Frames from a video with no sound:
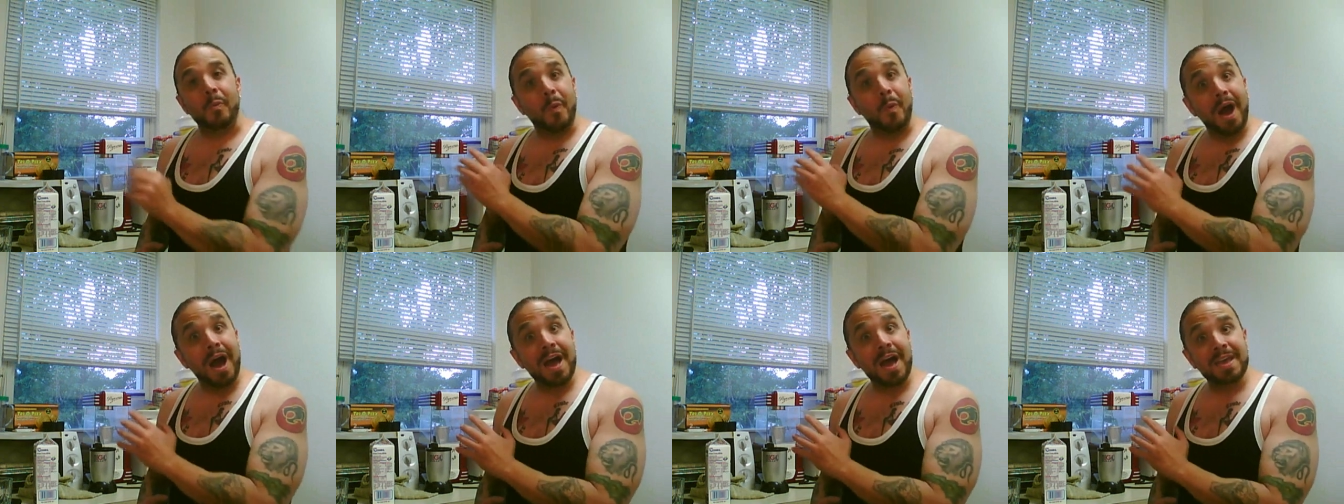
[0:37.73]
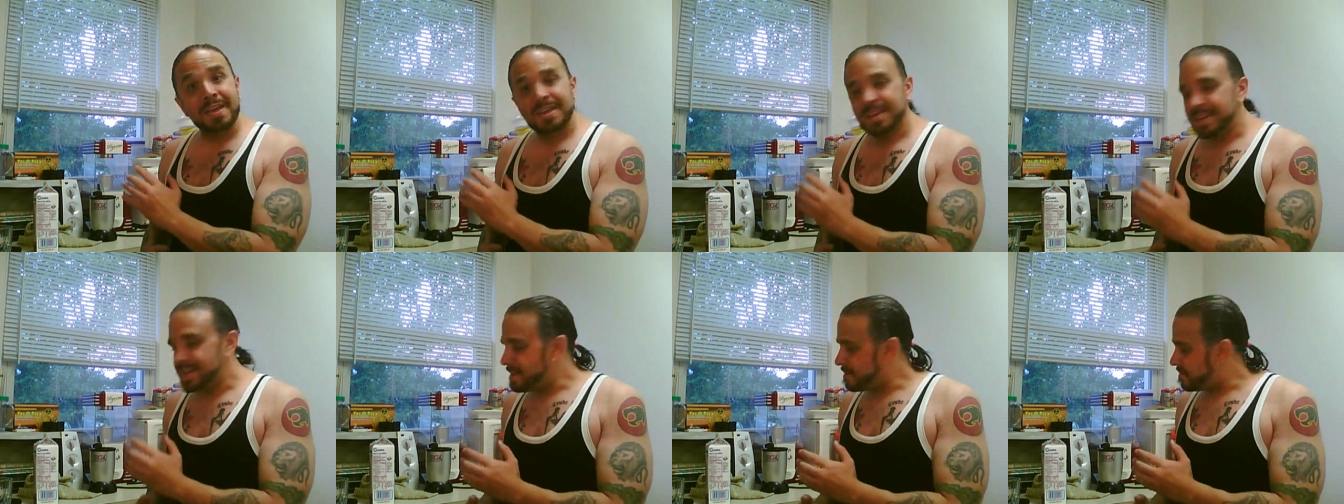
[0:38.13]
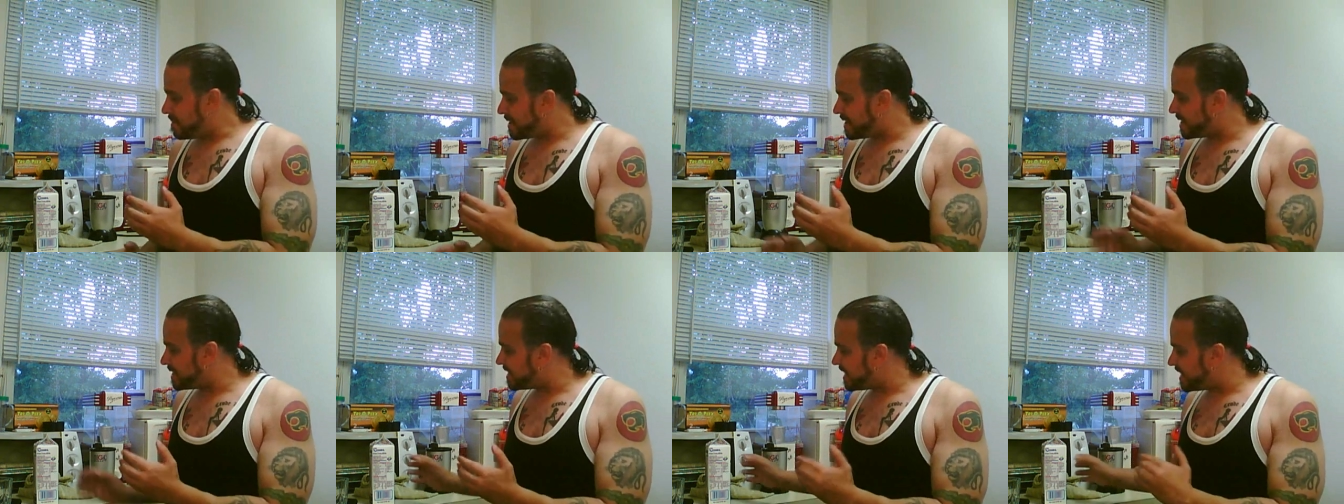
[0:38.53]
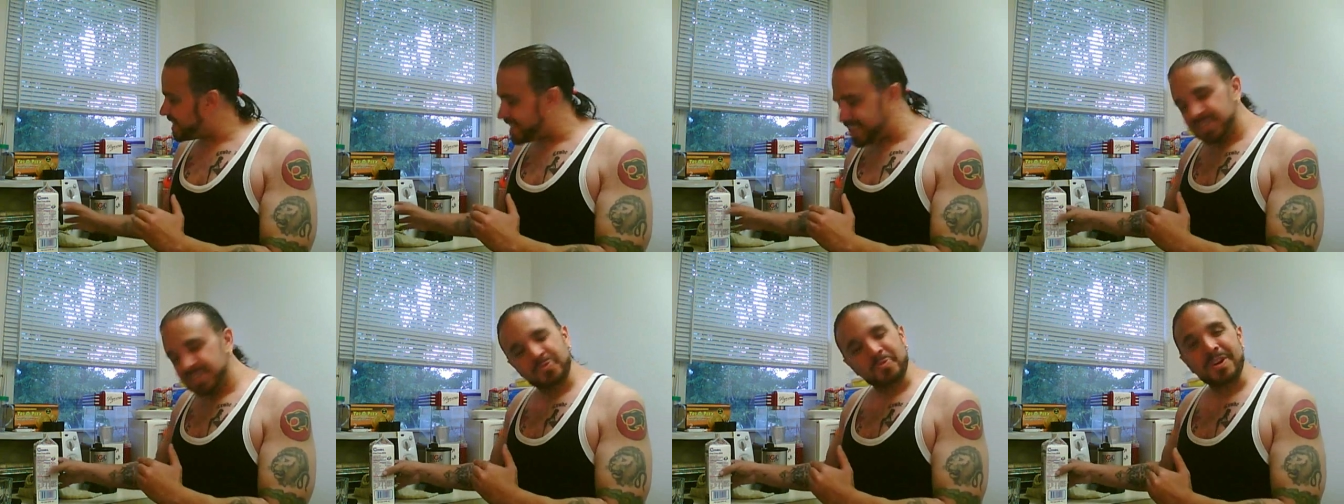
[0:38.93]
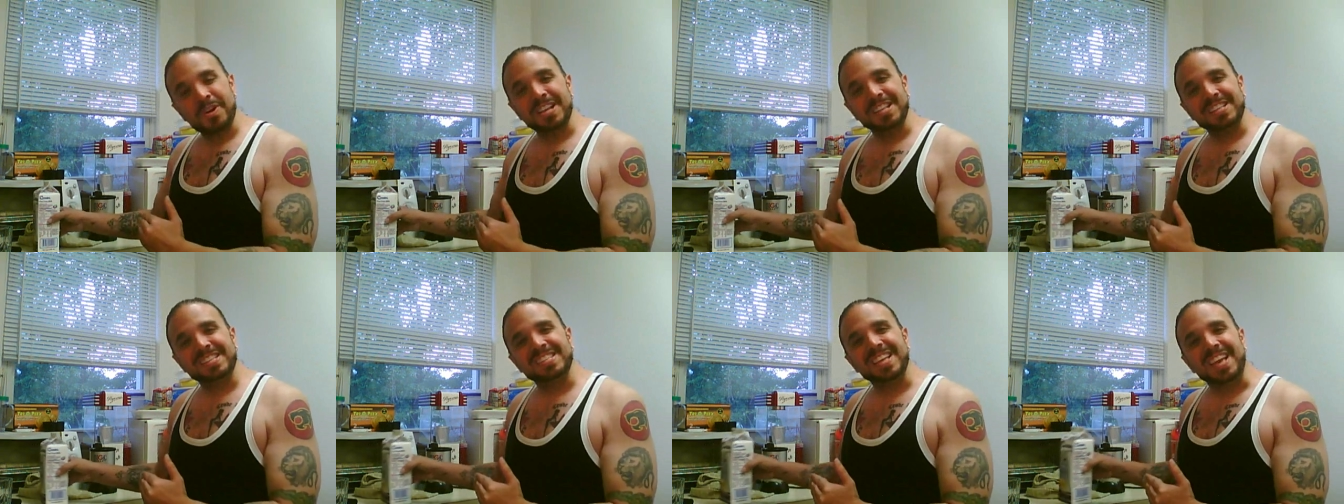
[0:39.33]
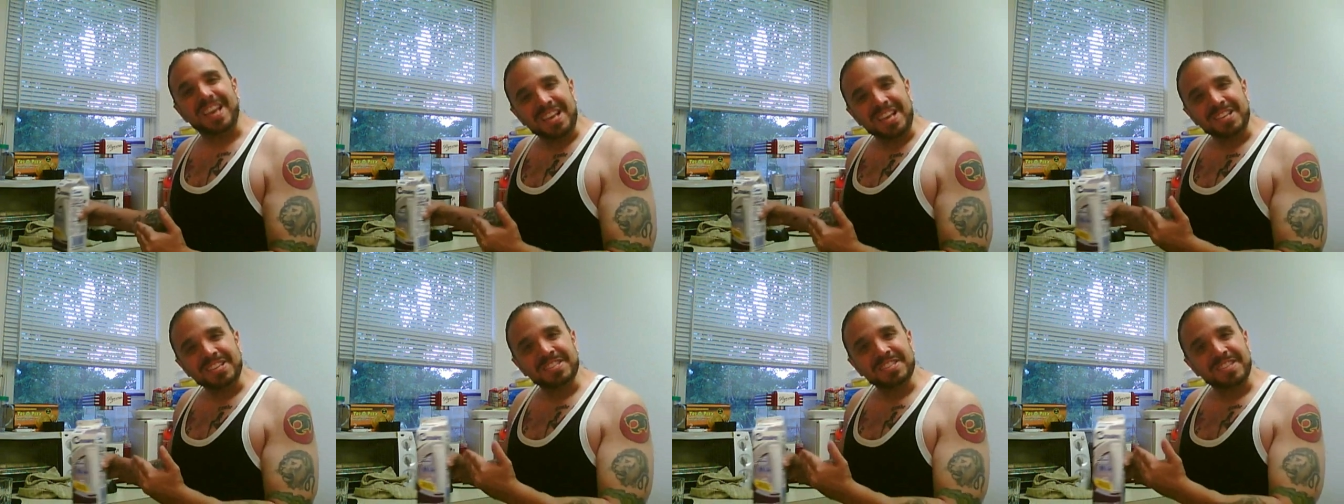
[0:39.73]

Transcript: Why? Because it is what it says.